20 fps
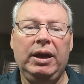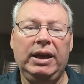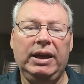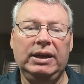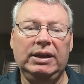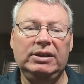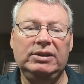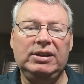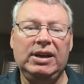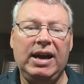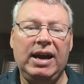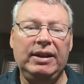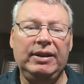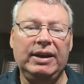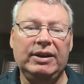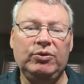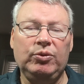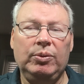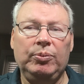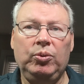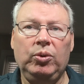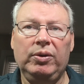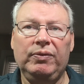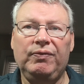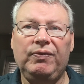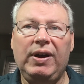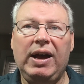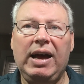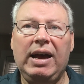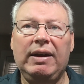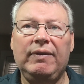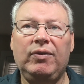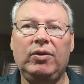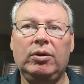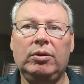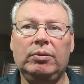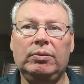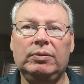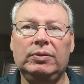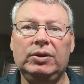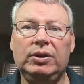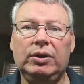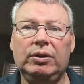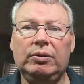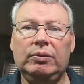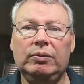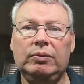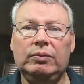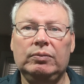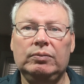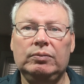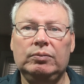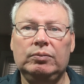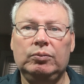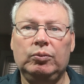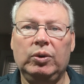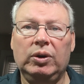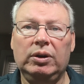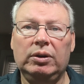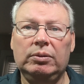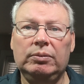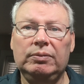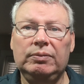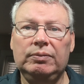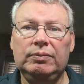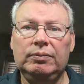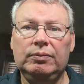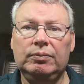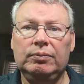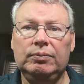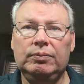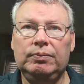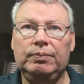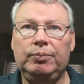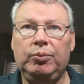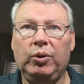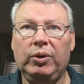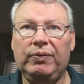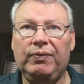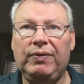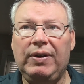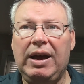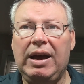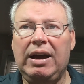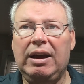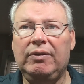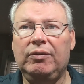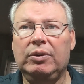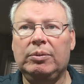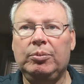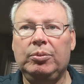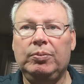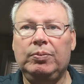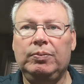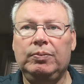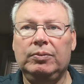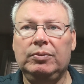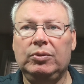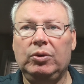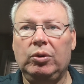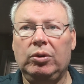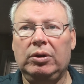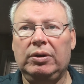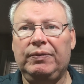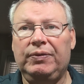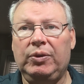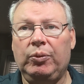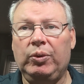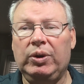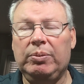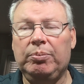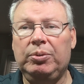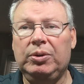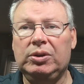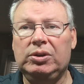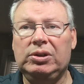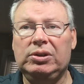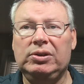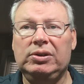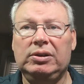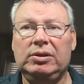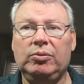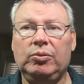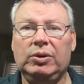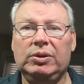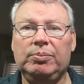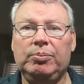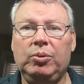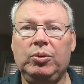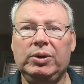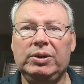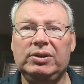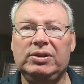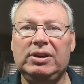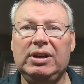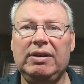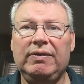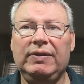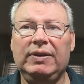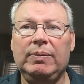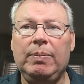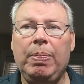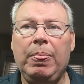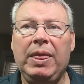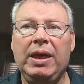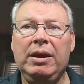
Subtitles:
any tide that's 1.5 or 1.5, or if the wind pushes it to 1.7,